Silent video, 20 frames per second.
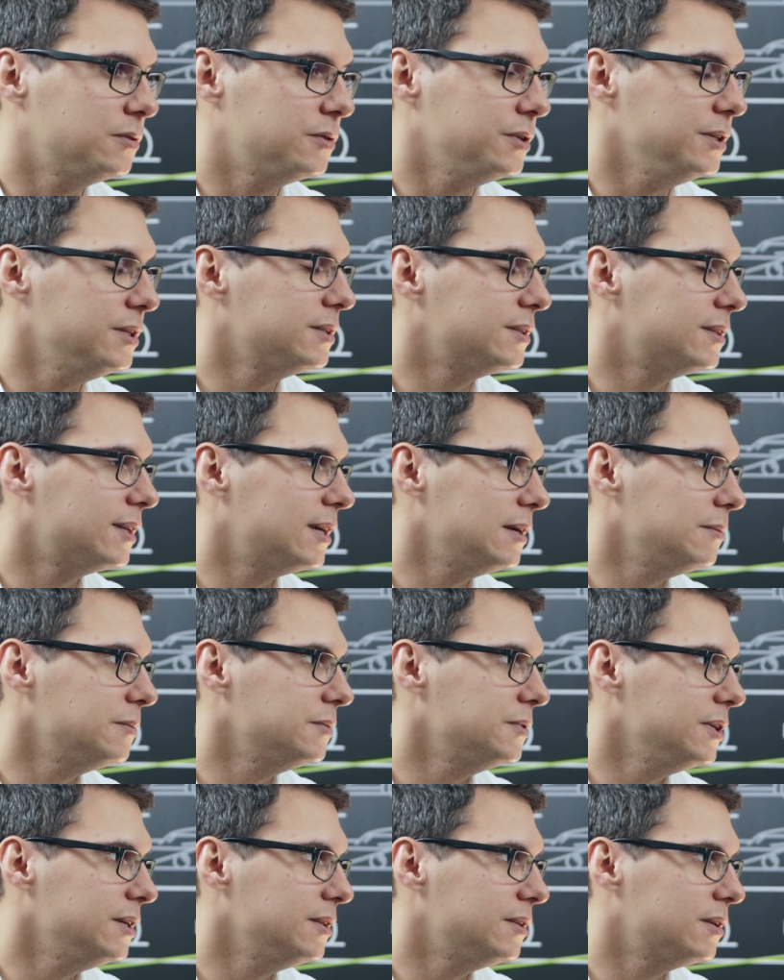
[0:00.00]

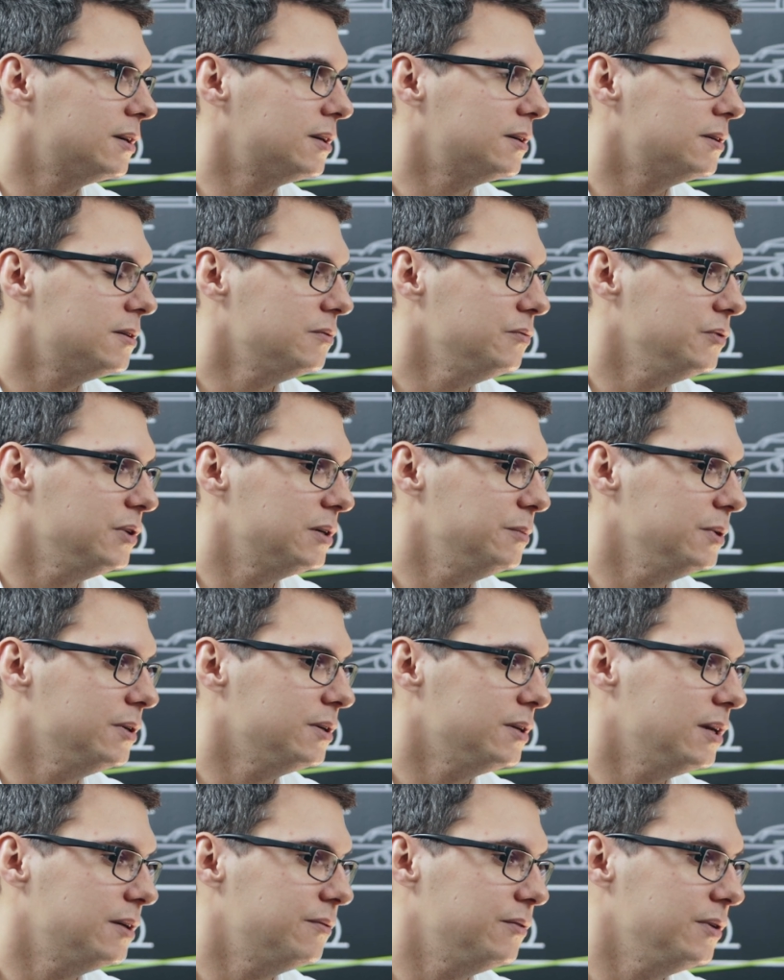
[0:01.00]
real-time data will
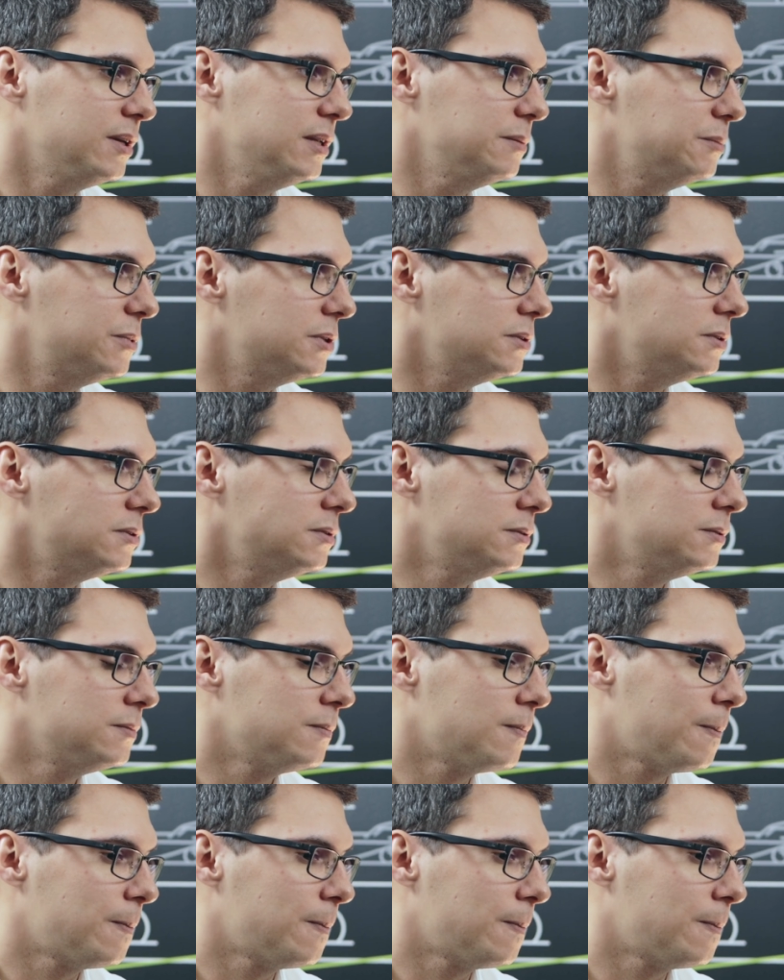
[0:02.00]
be available